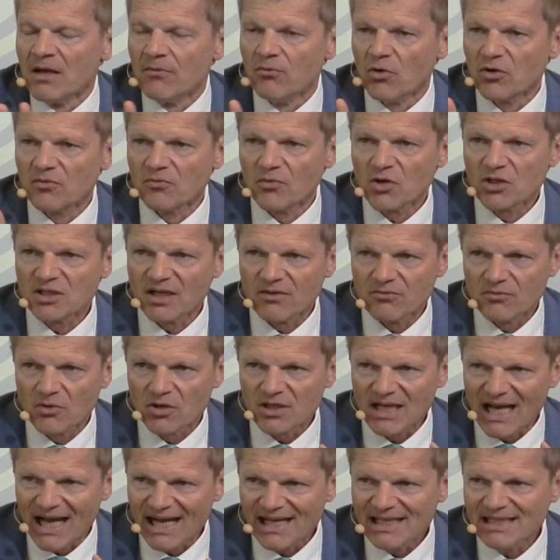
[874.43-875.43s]

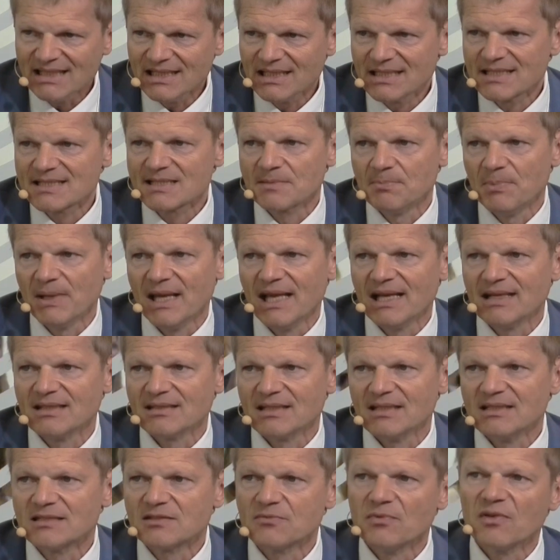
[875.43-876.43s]
What I
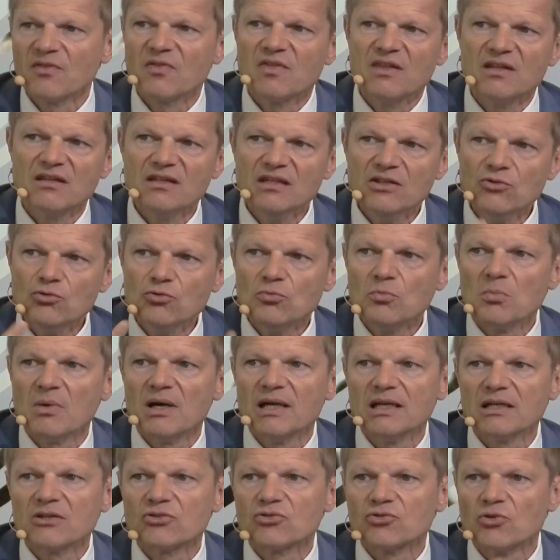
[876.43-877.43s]
expect is with the new
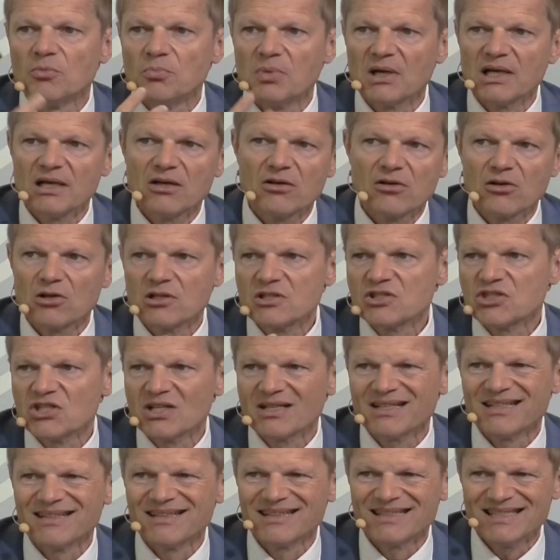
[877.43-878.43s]

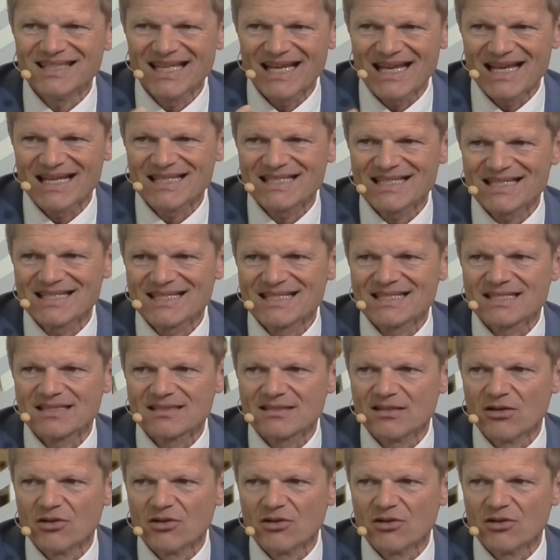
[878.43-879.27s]
microbiological tests,